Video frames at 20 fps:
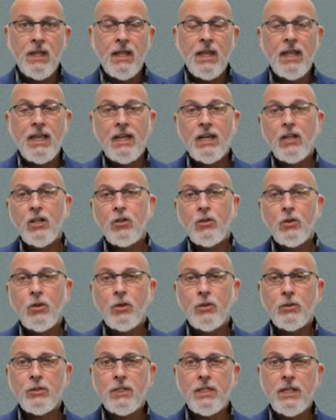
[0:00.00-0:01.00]
It
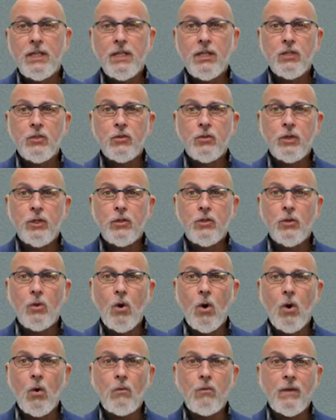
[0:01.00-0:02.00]
introduced the industry to
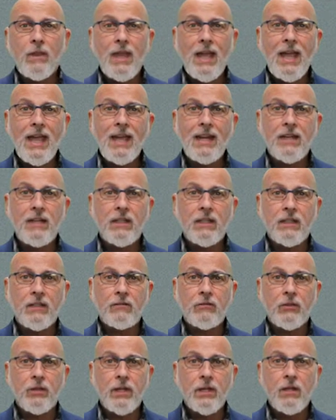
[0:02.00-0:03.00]
over-the-head
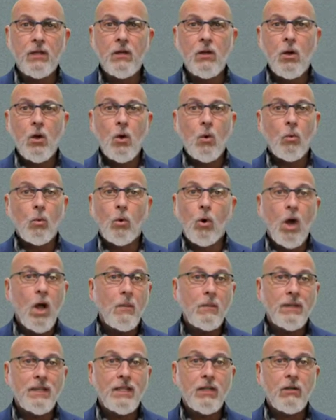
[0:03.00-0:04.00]
delivery, where all
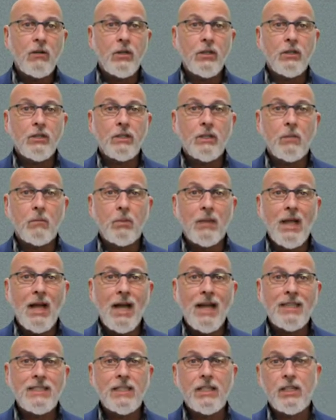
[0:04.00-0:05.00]
materials,
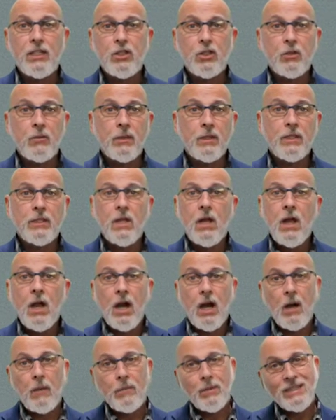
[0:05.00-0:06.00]
supplies, and instruments
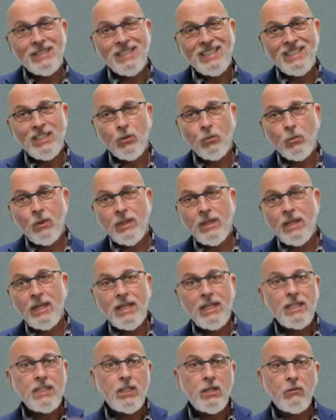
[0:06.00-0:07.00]
are positioned within
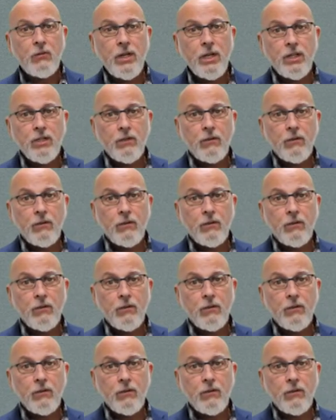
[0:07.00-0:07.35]
easy reach